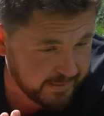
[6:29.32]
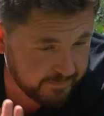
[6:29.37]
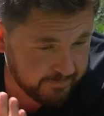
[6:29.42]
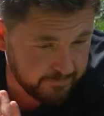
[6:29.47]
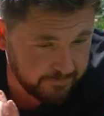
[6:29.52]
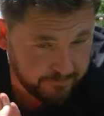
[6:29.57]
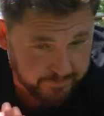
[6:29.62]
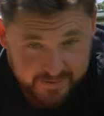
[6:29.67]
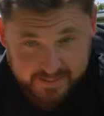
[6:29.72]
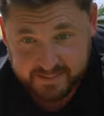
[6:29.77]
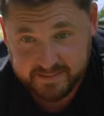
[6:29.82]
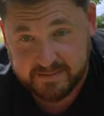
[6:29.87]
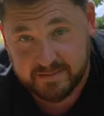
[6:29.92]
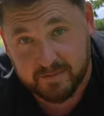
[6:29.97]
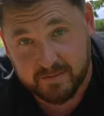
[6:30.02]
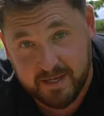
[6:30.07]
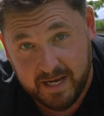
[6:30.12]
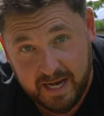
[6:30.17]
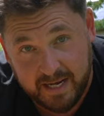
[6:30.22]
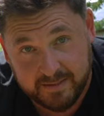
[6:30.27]
feeding
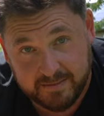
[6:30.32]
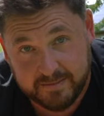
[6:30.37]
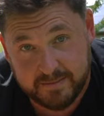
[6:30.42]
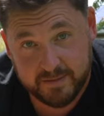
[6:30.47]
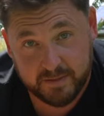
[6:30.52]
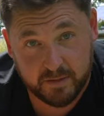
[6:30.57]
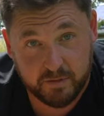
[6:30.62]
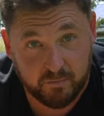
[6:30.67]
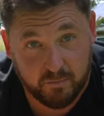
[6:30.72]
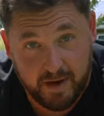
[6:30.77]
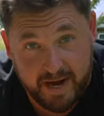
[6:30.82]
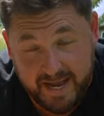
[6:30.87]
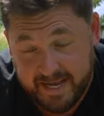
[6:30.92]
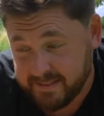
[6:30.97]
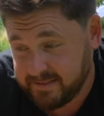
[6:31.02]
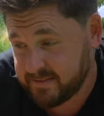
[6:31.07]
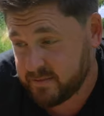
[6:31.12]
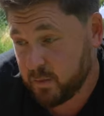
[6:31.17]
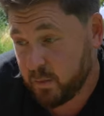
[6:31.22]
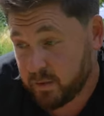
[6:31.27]
sulcatas
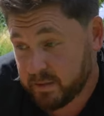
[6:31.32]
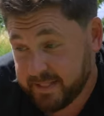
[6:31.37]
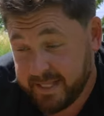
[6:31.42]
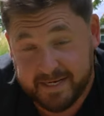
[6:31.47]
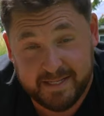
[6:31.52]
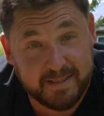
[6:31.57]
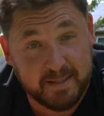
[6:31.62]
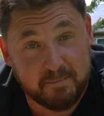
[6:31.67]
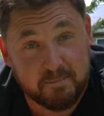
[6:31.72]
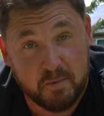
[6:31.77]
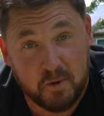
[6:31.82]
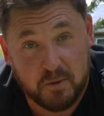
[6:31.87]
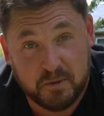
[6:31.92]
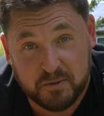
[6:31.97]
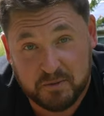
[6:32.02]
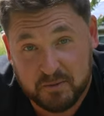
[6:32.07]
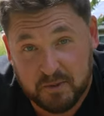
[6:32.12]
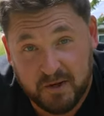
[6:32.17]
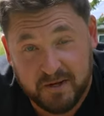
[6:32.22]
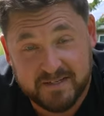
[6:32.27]
grass or letting them mow
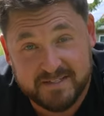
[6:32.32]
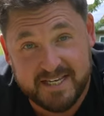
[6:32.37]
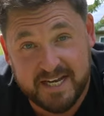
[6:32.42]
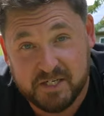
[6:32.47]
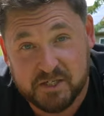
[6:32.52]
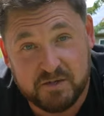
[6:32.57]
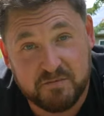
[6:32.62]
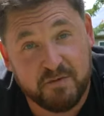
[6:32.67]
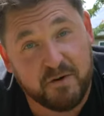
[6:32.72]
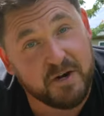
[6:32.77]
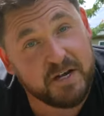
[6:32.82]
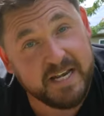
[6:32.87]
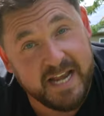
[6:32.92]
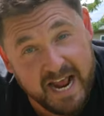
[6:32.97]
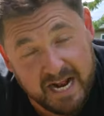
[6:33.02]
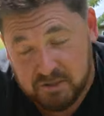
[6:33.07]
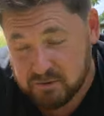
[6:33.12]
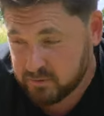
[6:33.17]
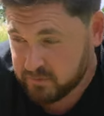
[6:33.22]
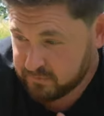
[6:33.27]
your lawn is actually very
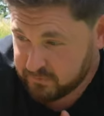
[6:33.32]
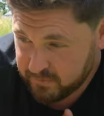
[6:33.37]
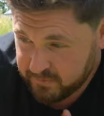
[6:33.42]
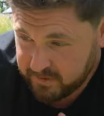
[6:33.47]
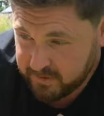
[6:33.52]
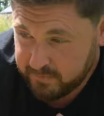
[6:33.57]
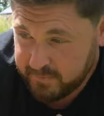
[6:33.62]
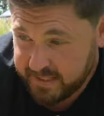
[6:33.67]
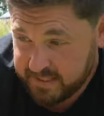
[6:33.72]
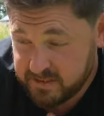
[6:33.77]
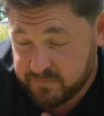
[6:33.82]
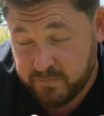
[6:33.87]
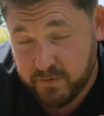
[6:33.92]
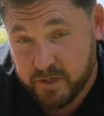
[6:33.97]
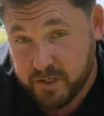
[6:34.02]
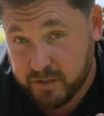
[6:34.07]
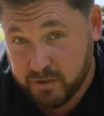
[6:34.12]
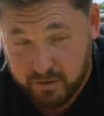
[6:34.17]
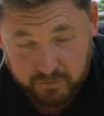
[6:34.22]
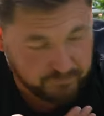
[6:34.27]
natural for them, and it's
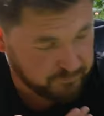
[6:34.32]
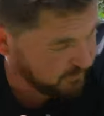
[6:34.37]
very good